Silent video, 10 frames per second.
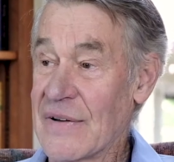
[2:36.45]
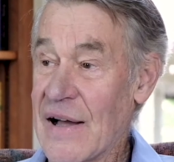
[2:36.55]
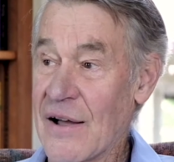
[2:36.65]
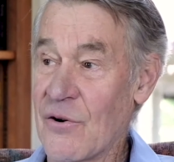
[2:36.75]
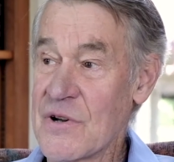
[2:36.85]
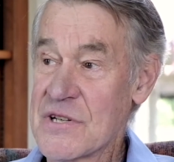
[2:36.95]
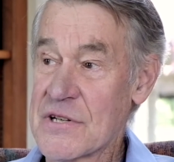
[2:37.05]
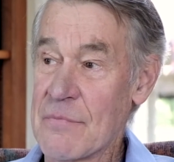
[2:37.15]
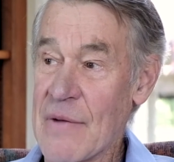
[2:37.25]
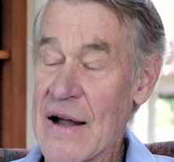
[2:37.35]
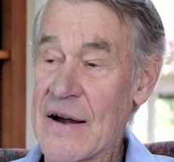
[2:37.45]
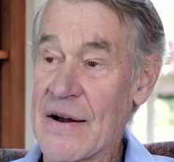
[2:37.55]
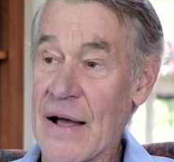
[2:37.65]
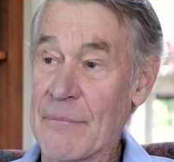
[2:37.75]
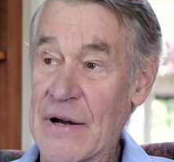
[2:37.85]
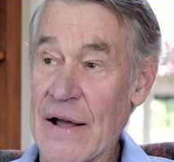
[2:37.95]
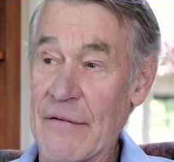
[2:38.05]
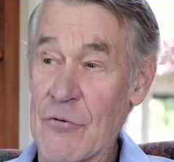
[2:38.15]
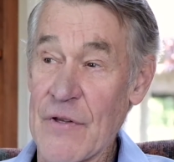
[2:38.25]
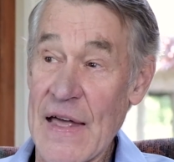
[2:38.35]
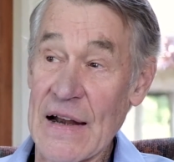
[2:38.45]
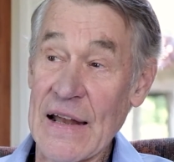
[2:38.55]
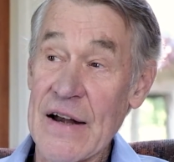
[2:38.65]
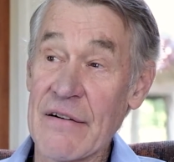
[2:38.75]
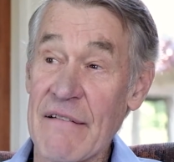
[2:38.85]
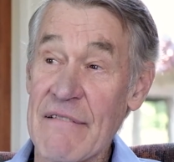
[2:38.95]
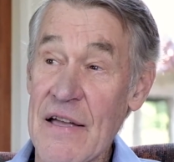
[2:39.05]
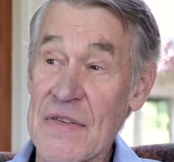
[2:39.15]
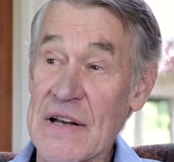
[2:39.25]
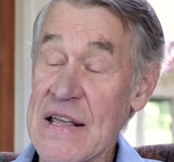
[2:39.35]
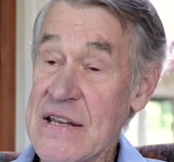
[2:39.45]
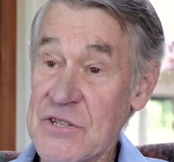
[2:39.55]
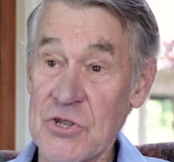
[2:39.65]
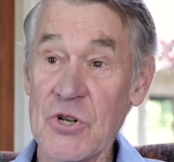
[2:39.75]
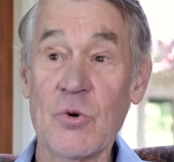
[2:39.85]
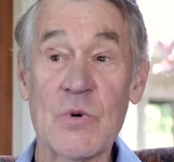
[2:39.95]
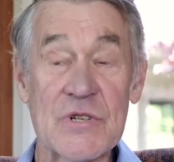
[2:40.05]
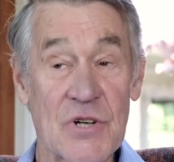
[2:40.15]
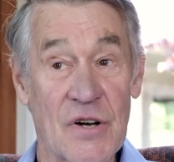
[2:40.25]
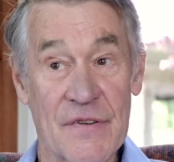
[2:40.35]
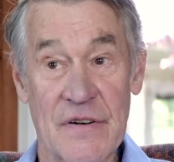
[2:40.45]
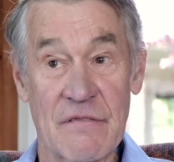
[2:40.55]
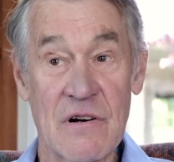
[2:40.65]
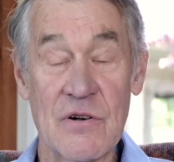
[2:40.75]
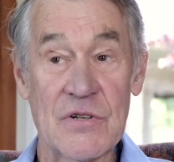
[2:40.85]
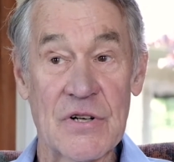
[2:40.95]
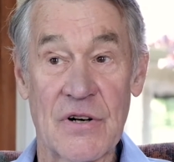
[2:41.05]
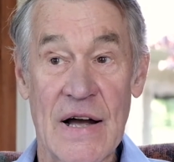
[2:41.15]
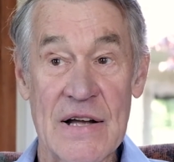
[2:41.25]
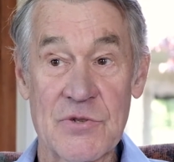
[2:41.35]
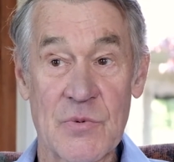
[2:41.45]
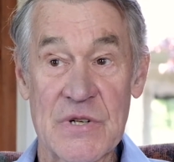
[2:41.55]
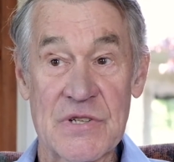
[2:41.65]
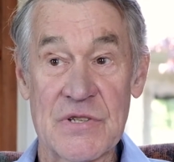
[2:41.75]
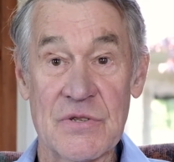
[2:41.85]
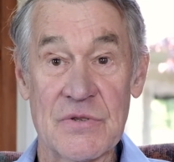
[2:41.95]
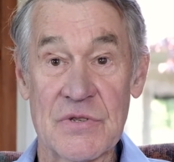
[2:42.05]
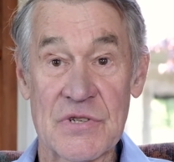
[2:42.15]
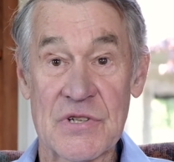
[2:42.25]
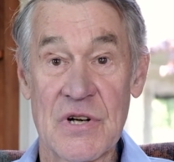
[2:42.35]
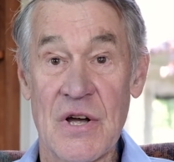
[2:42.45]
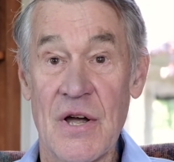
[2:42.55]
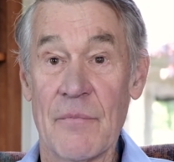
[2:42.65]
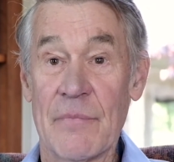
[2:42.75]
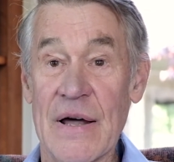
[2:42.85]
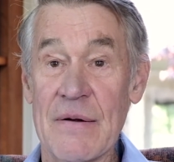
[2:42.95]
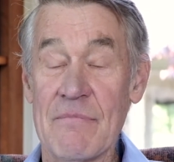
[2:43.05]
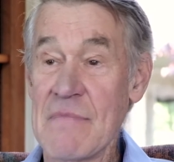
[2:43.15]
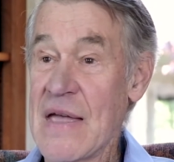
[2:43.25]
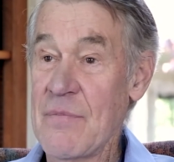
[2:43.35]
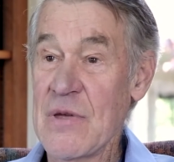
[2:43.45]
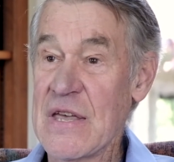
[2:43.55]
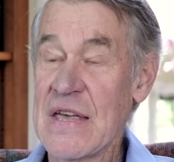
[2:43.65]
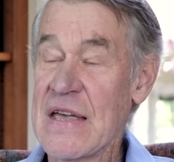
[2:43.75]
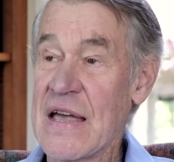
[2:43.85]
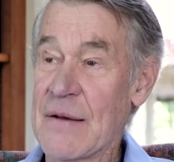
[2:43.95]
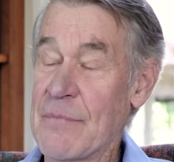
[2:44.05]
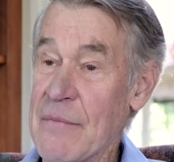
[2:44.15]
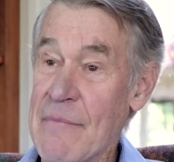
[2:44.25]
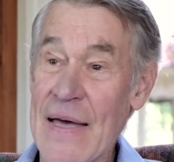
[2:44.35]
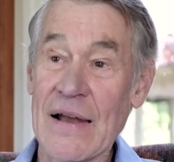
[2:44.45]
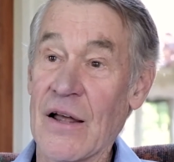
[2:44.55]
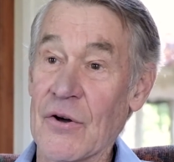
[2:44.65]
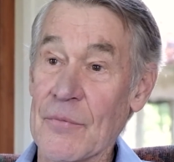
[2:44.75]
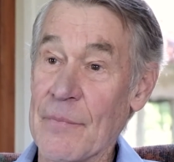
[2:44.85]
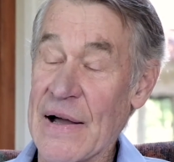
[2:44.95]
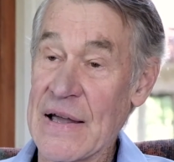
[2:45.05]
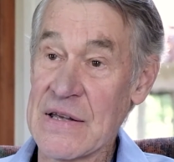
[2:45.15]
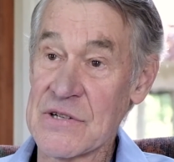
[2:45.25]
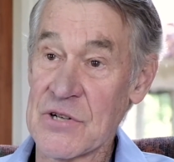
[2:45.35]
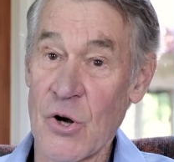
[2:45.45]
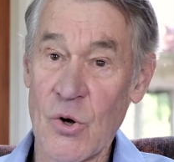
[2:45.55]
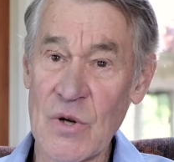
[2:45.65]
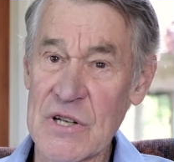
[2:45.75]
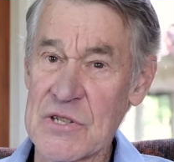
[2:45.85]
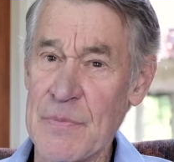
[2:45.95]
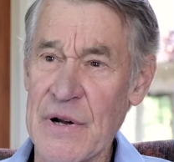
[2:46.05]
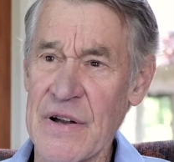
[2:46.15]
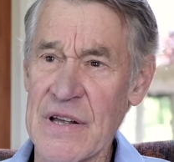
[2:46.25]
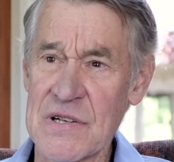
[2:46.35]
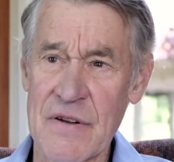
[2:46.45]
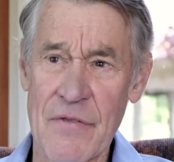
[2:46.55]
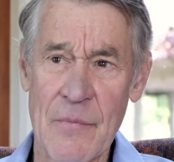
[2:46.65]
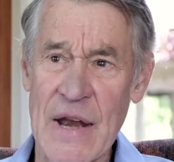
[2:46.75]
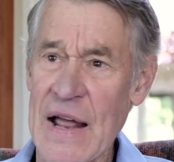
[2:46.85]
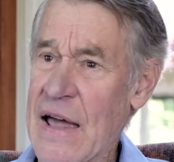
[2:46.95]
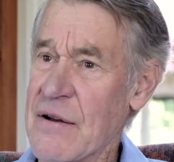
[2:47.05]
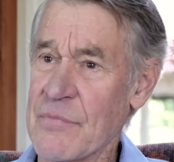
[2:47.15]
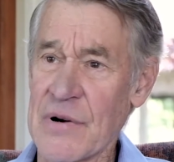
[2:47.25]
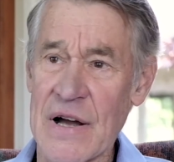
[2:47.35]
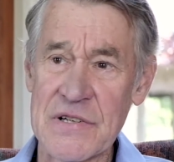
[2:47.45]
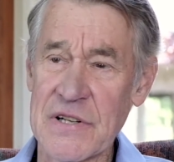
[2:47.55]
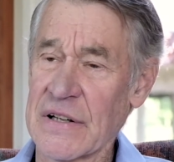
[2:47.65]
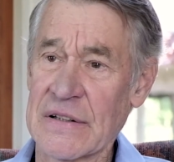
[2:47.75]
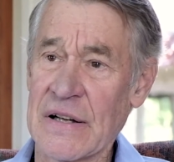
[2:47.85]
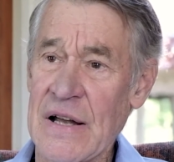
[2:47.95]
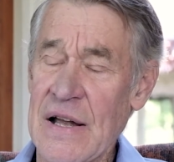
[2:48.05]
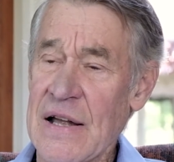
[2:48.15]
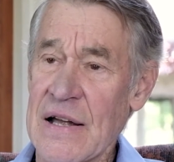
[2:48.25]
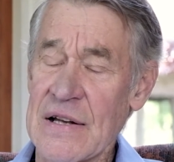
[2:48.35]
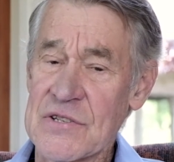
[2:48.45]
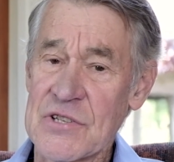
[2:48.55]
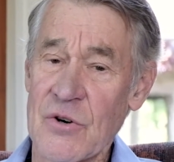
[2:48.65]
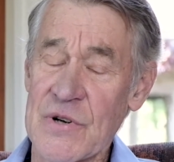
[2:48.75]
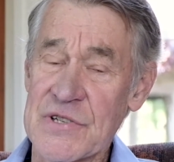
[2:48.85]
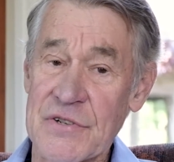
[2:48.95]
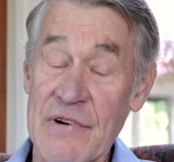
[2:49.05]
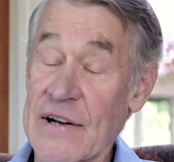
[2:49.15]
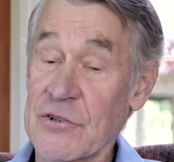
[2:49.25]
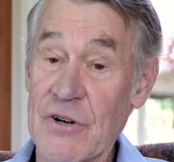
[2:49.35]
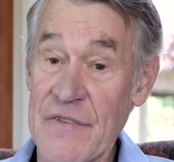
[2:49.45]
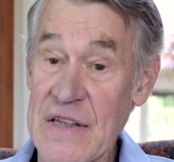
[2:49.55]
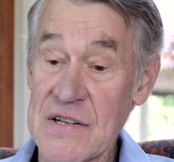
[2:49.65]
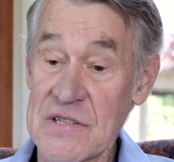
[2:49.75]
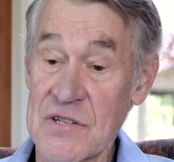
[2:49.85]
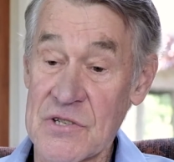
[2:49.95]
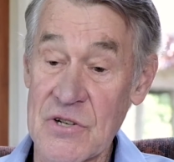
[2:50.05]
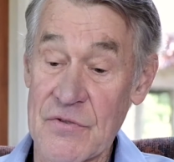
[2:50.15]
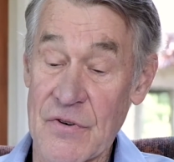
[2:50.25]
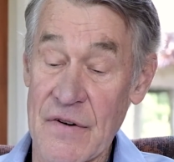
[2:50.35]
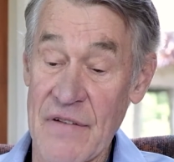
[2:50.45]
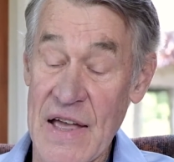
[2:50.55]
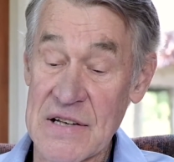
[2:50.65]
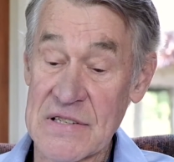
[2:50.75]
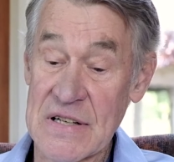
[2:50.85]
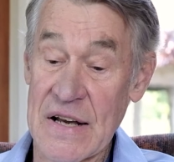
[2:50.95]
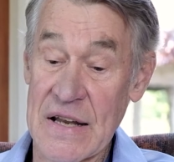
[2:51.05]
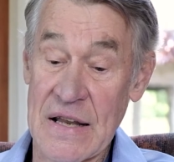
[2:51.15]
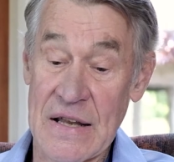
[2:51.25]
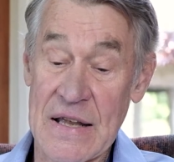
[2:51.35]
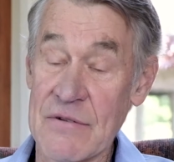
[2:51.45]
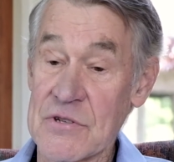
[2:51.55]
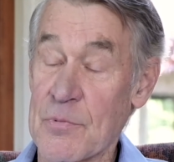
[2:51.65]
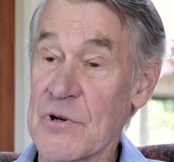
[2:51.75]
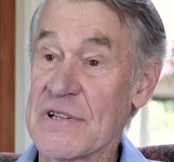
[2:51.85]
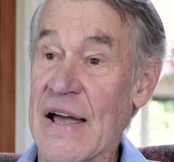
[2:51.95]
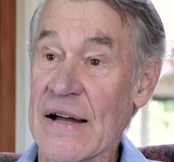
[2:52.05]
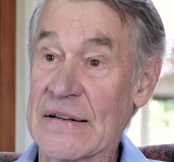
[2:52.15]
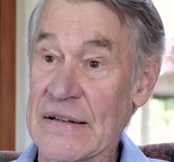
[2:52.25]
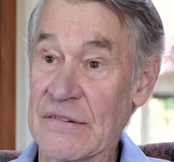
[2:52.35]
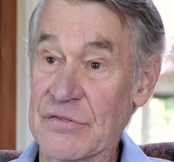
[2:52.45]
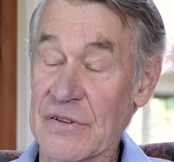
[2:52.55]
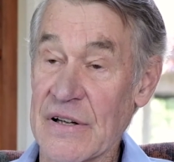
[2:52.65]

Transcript: I always admired Oppenheimer for that. Later I read that he too was often rude to graduate students, but maybe he had been mellowed by his whole experience of the Manhattan Project, and so as director of the Institute for Advanced Study, he was protective.